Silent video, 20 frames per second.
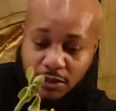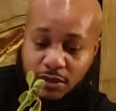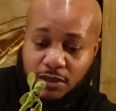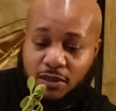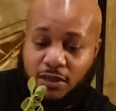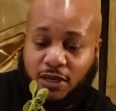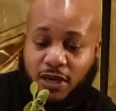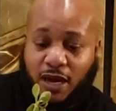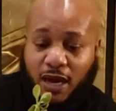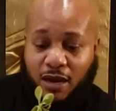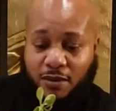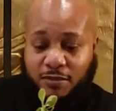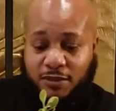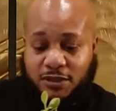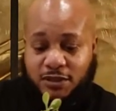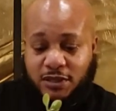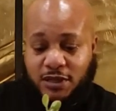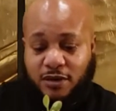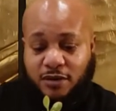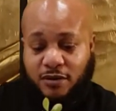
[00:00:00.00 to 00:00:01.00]
your
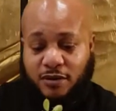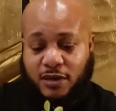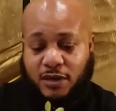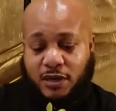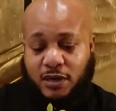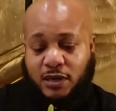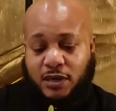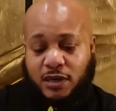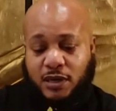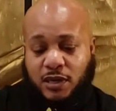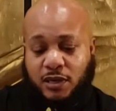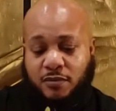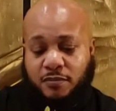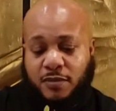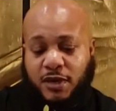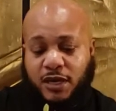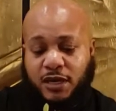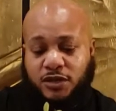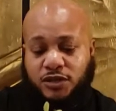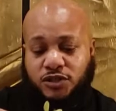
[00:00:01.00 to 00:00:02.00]
commissary,
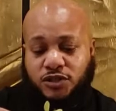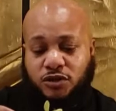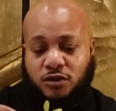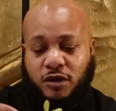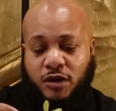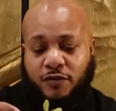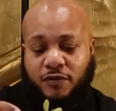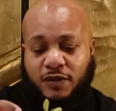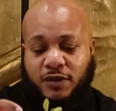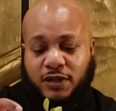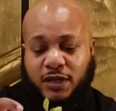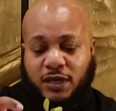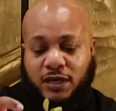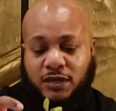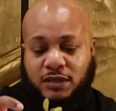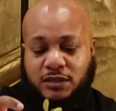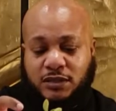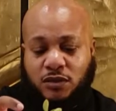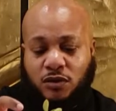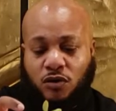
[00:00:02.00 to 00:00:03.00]
making sure everything
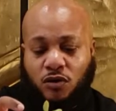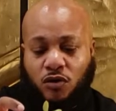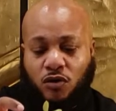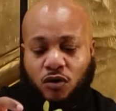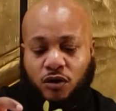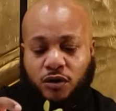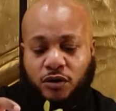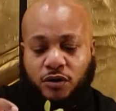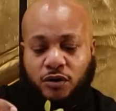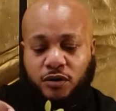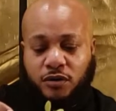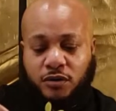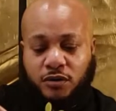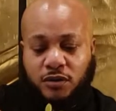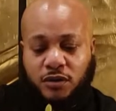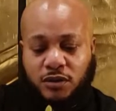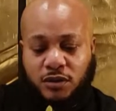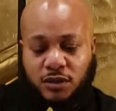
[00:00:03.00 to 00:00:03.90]
is in order.